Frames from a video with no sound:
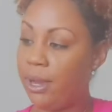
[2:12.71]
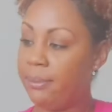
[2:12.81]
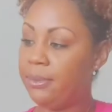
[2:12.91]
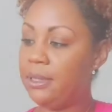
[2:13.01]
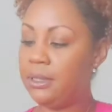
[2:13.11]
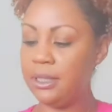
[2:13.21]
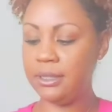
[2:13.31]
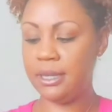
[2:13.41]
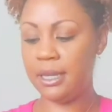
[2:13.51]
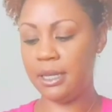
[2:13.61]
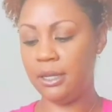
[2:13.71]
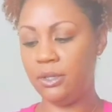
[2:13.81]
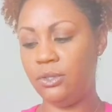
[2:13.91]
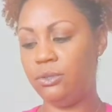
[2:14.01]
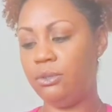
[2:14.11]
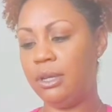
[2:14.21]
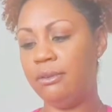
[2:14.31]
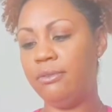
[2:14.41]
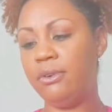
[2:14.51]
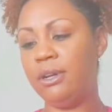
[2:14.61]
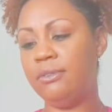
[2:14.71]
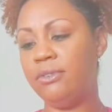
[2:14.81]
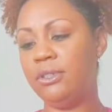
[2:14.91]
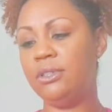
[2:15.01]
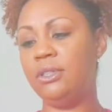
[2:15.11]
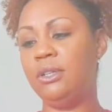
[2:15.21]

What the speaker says: rambling because I could do that forever.